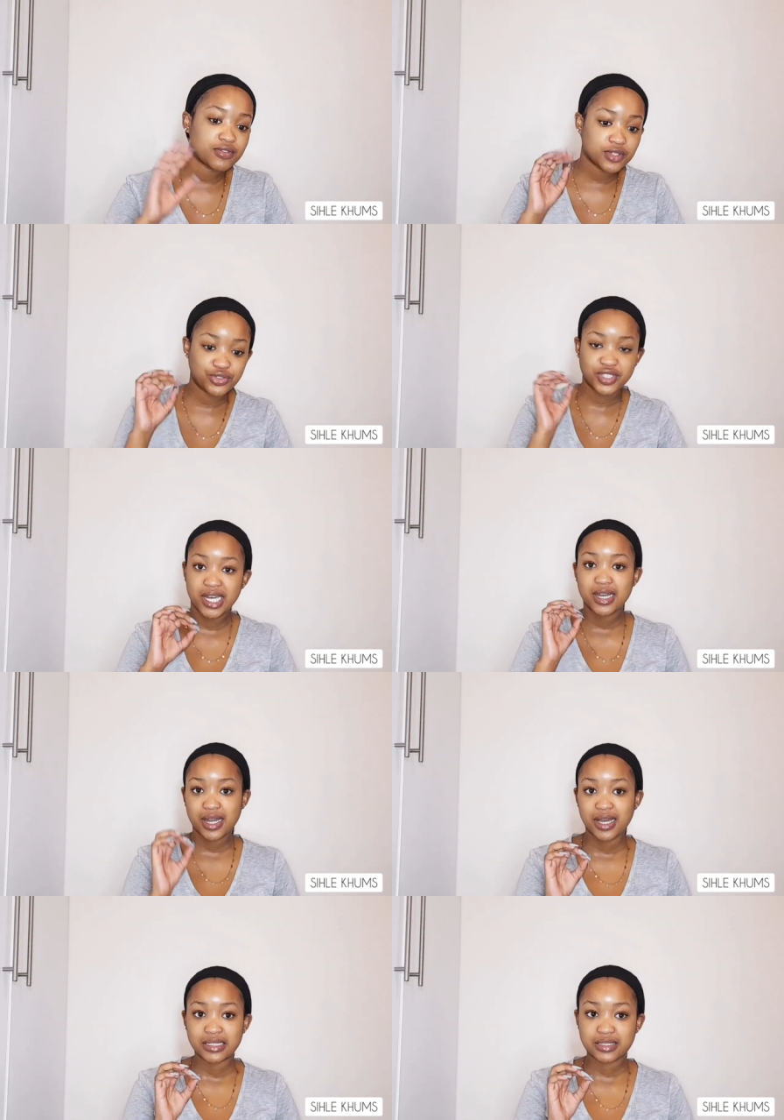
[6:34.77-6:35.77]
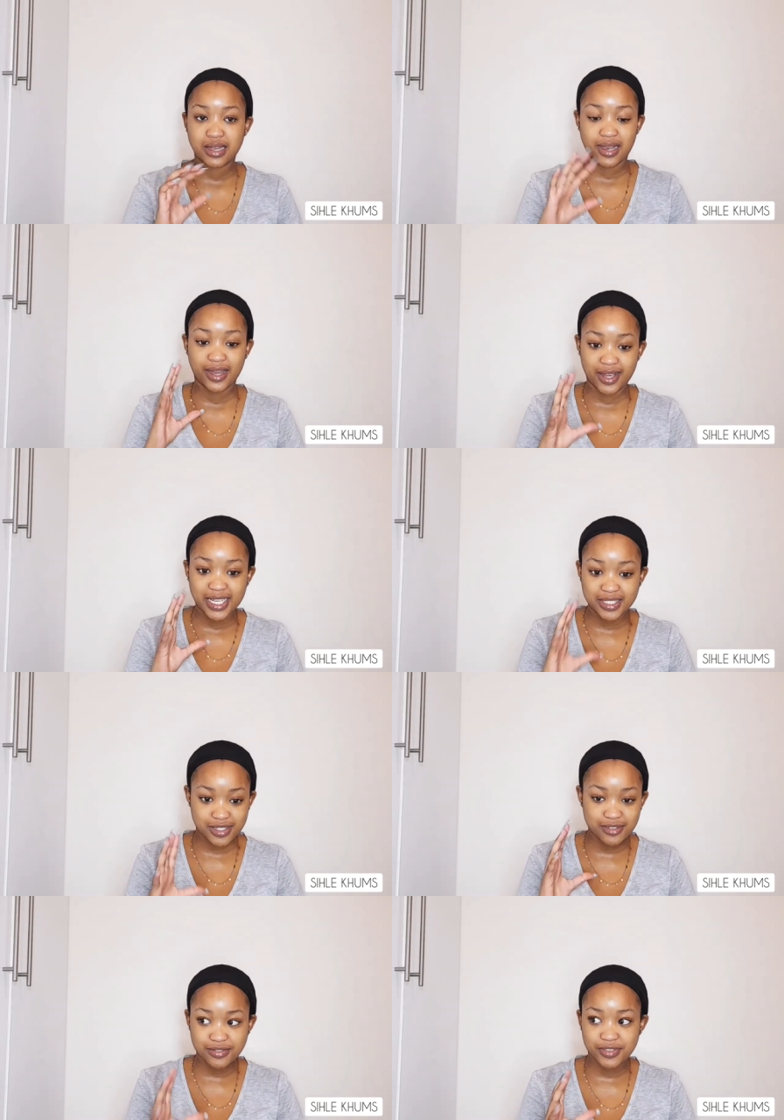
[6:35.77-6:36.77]
feels really nice like it
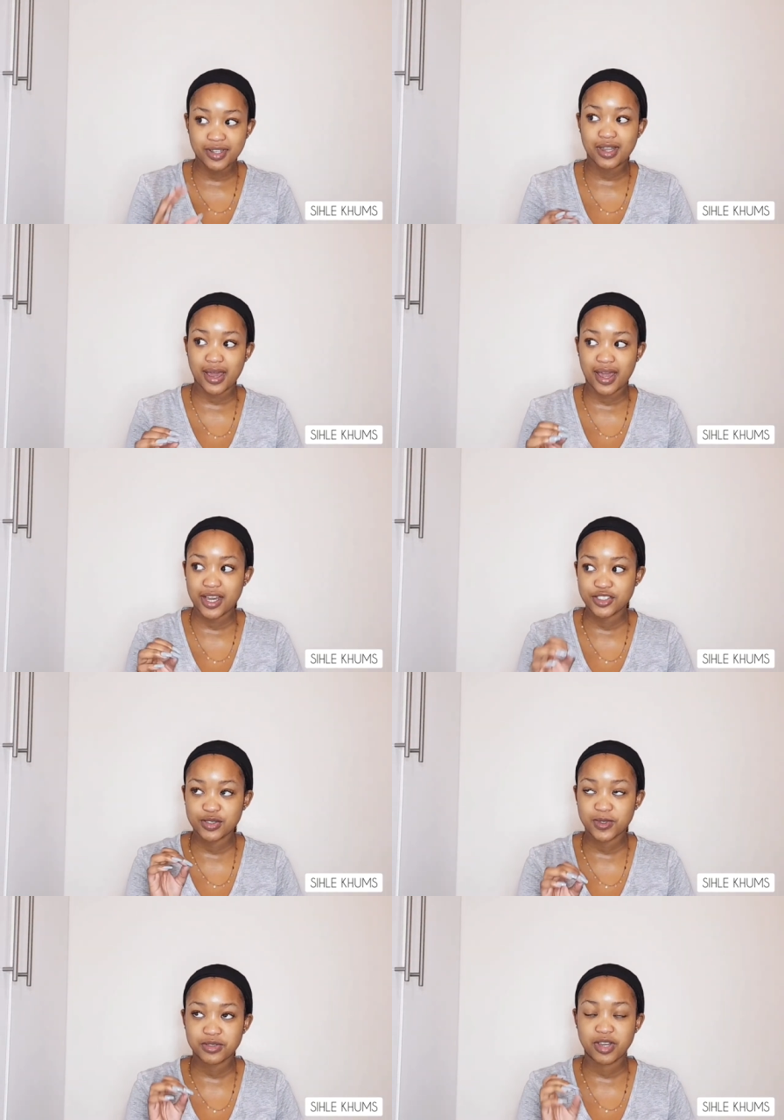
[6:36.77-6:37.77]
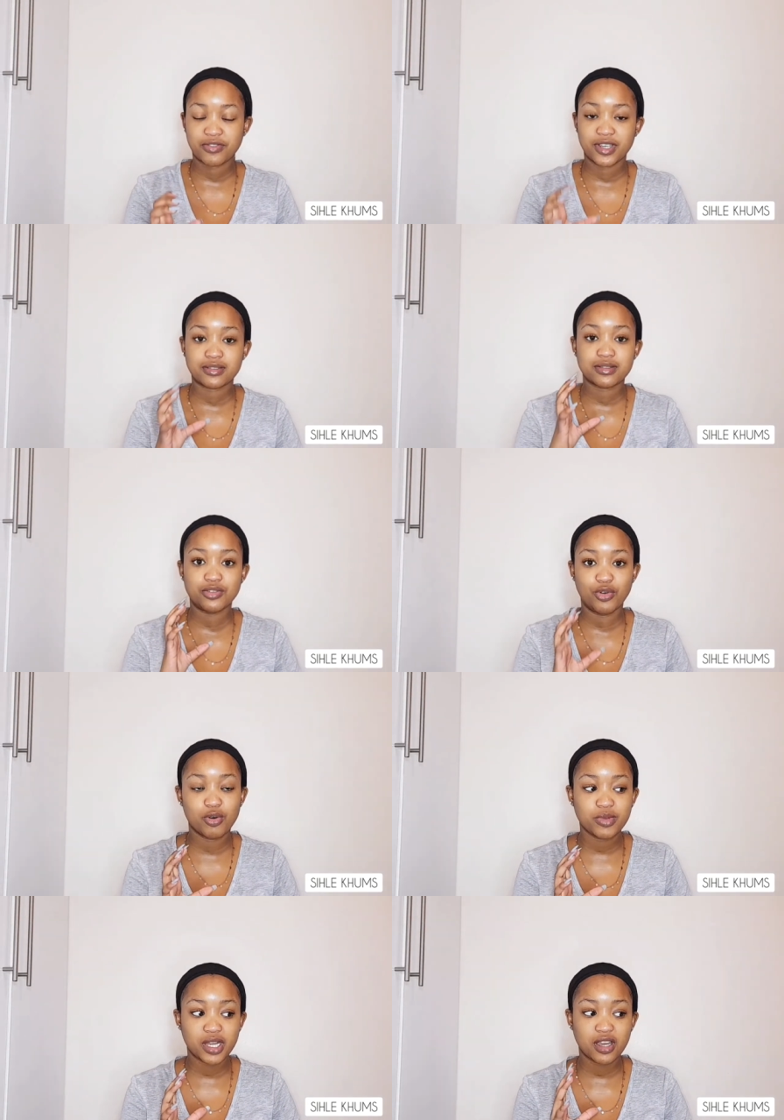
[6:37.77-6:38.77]
didn't feel like i just washed my face
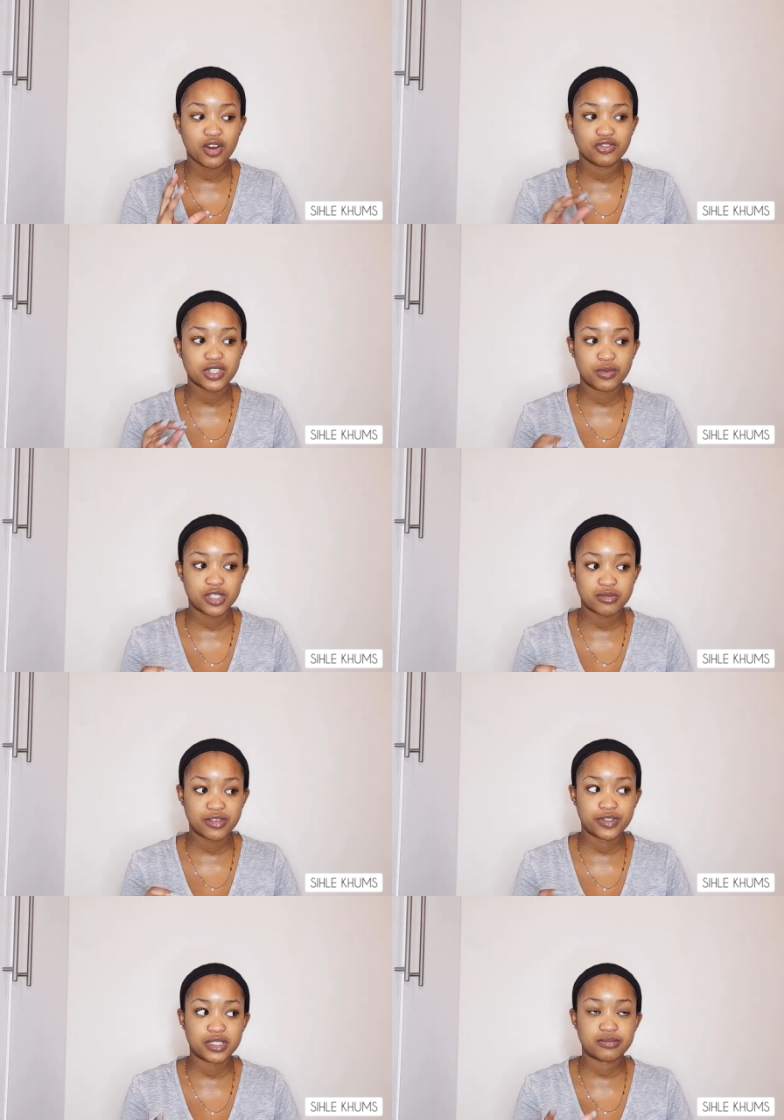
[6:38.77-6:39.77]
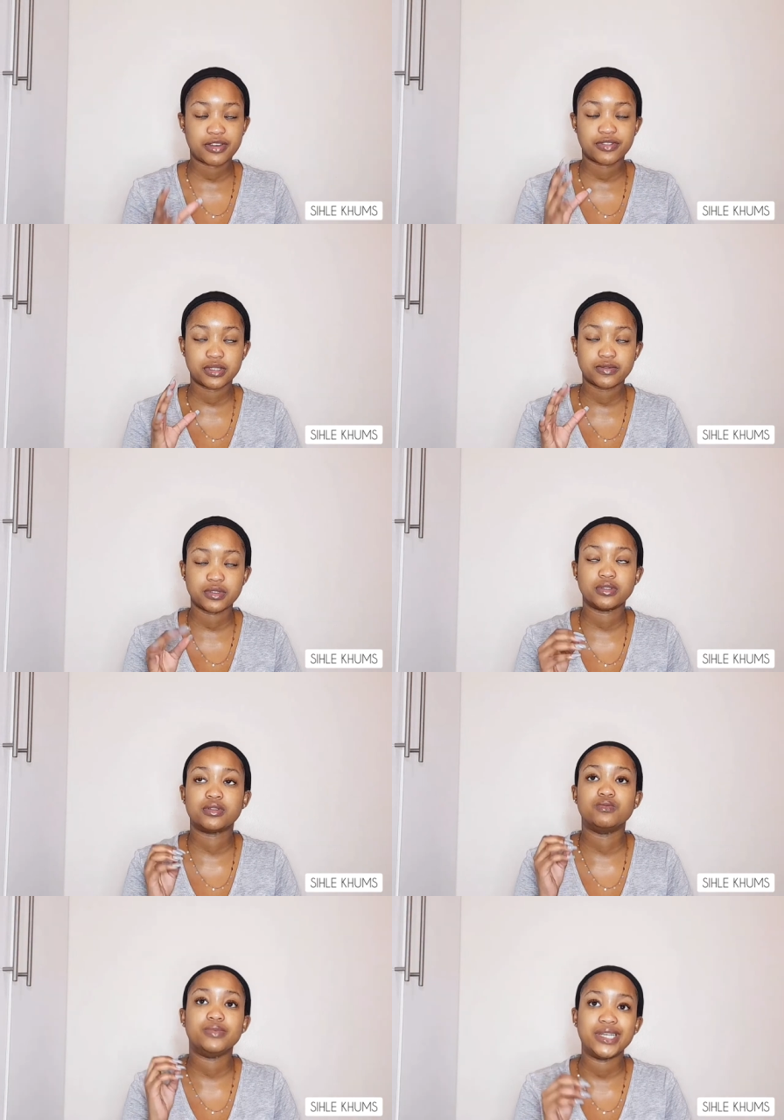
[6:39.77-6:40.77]
normally after i wash my face my face feels
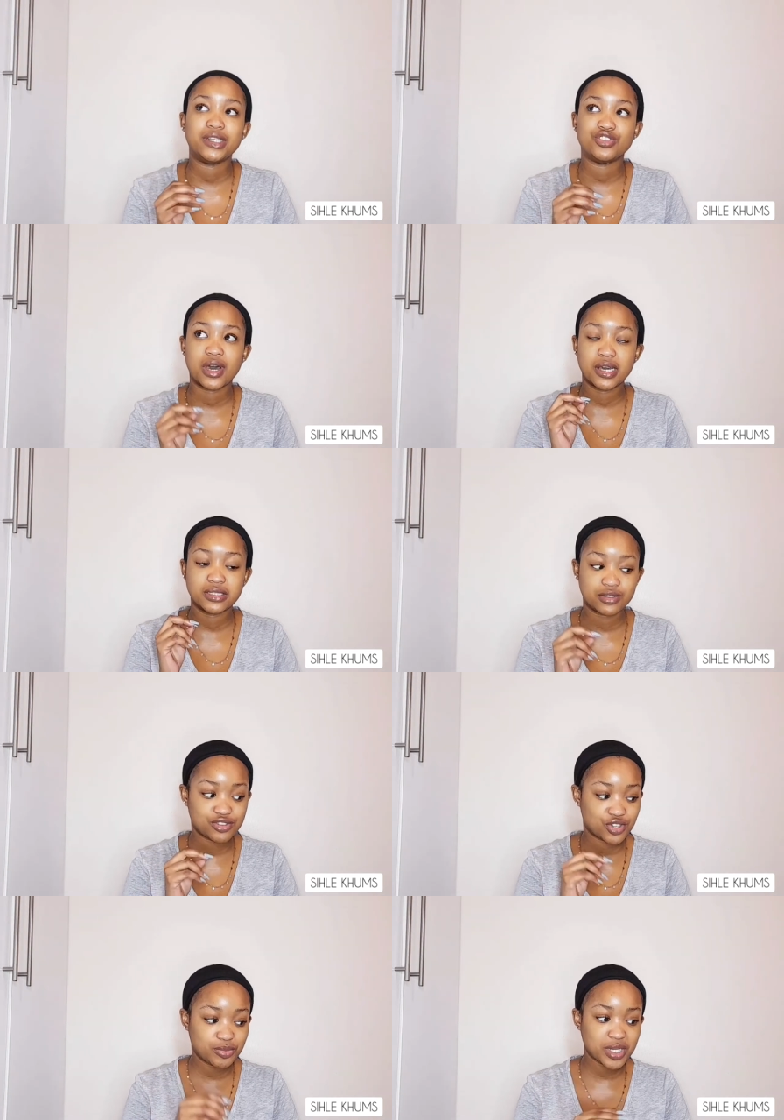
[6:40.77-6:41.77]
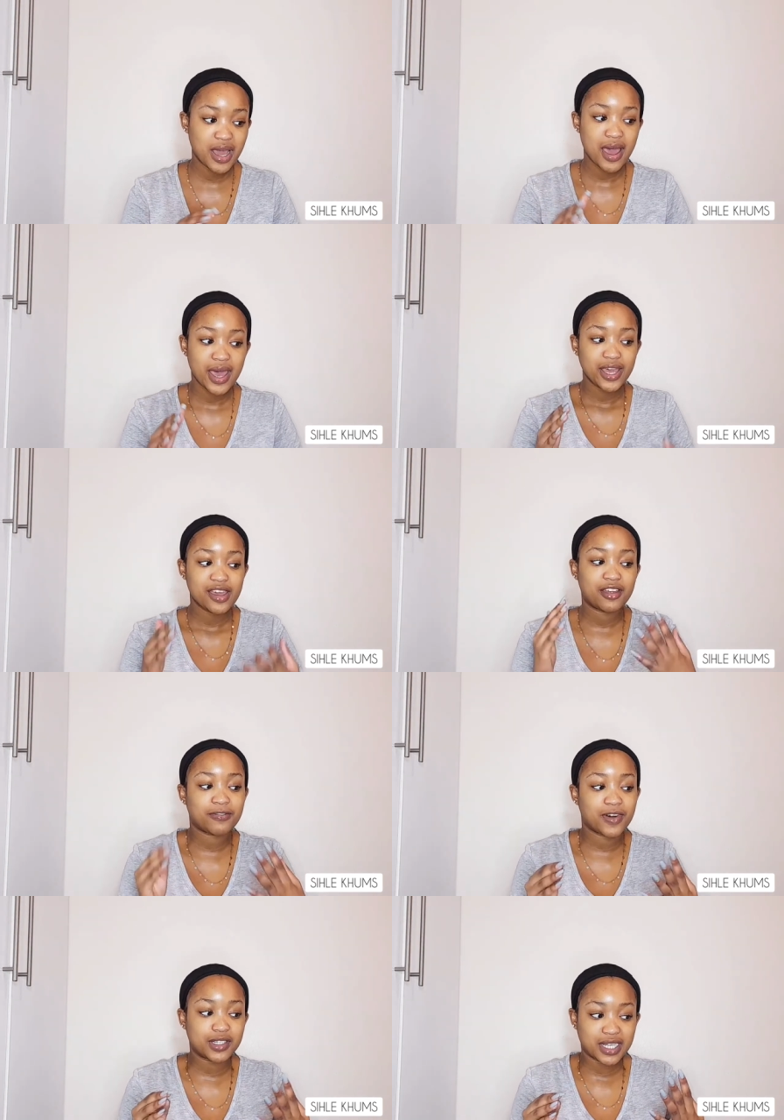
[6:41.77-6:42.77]
really dry and stripped it
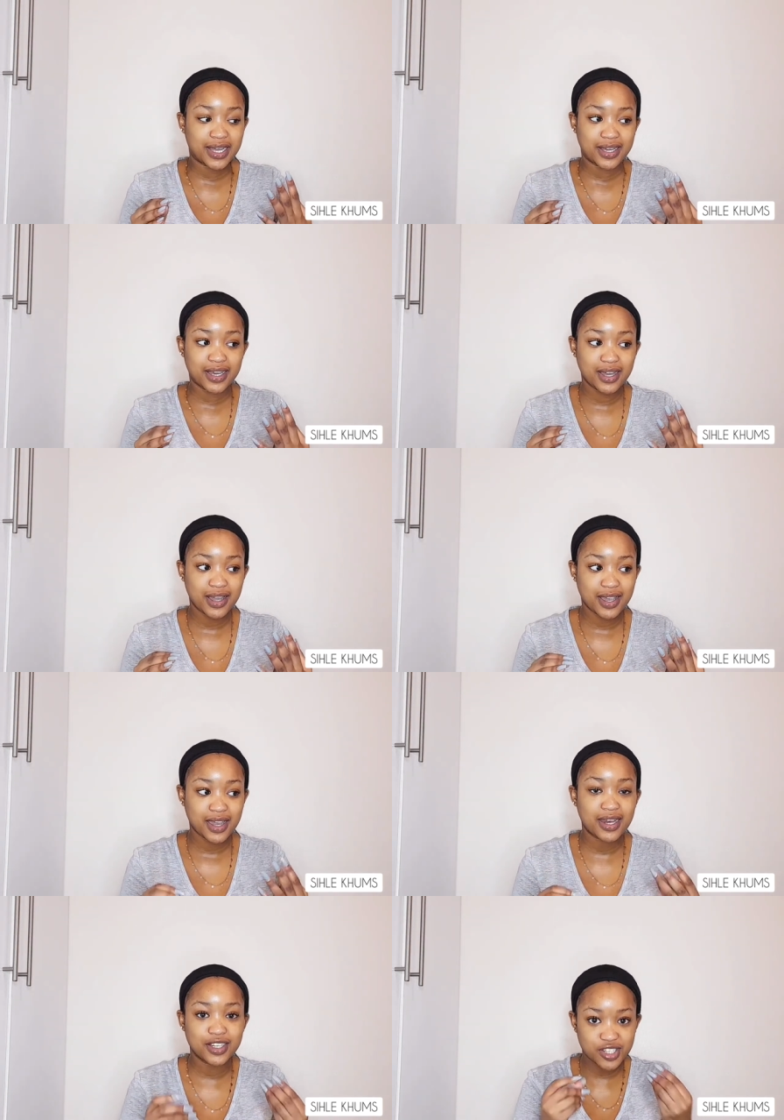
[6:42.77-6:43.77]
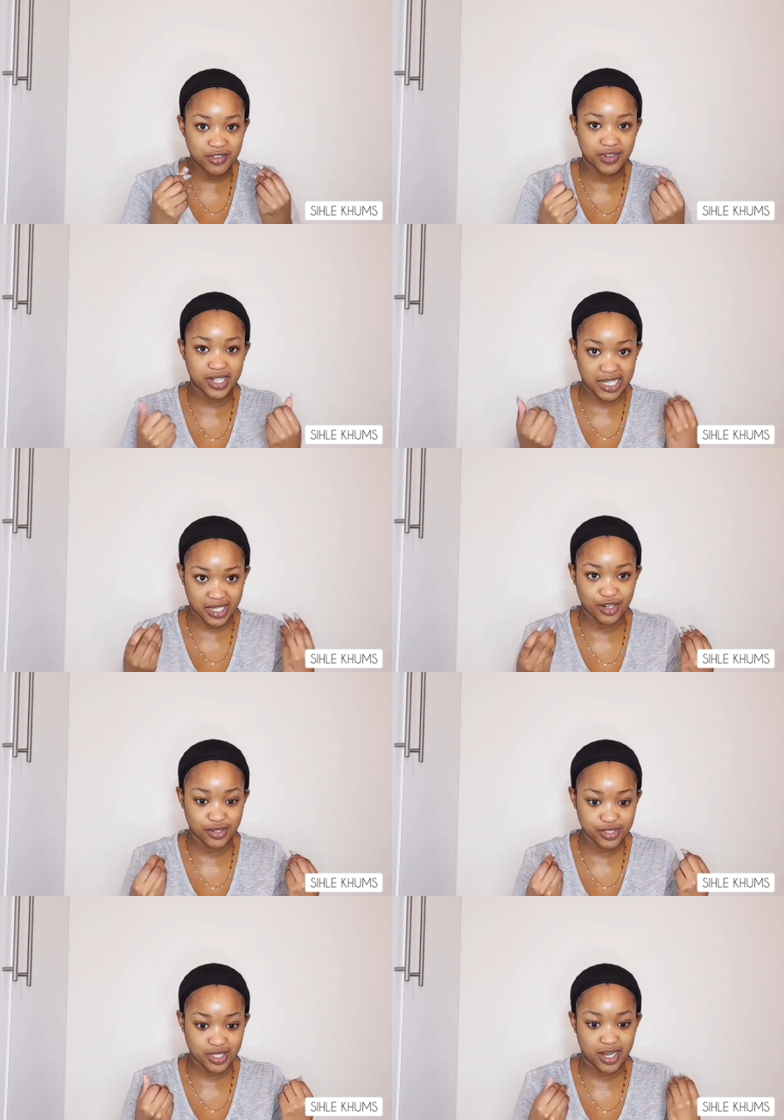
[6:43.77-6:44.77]
felt like it literally felt like that
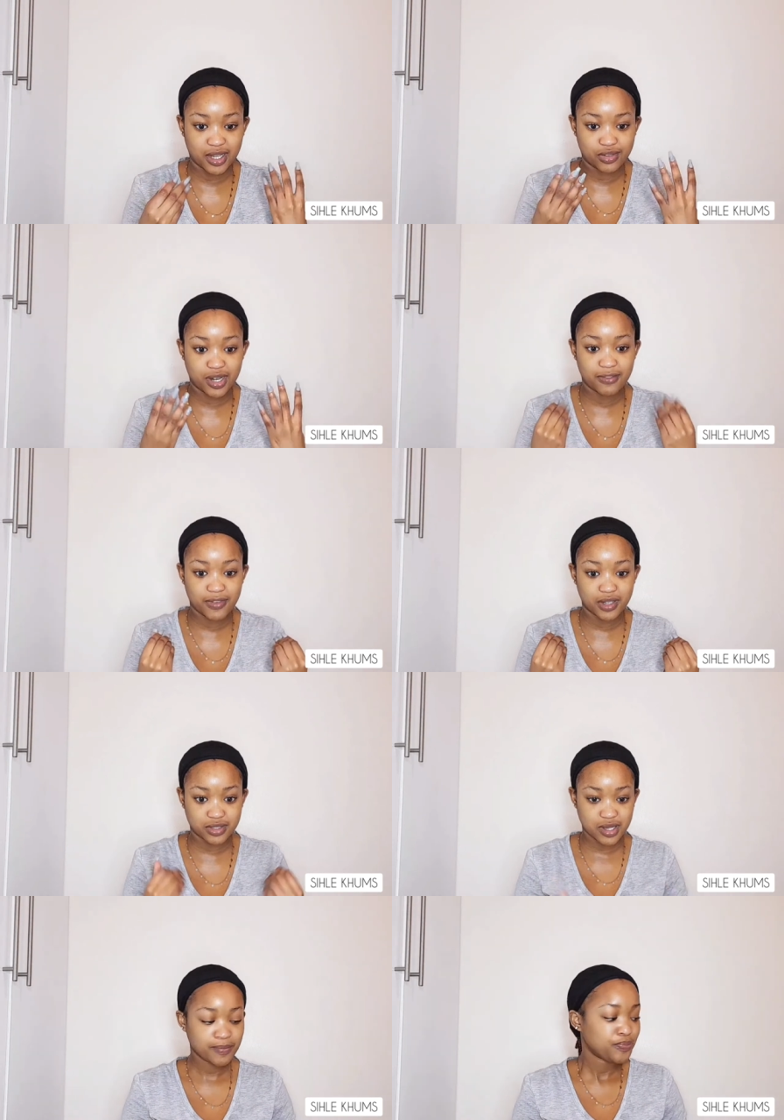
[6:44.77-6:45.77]
lotion like it really felt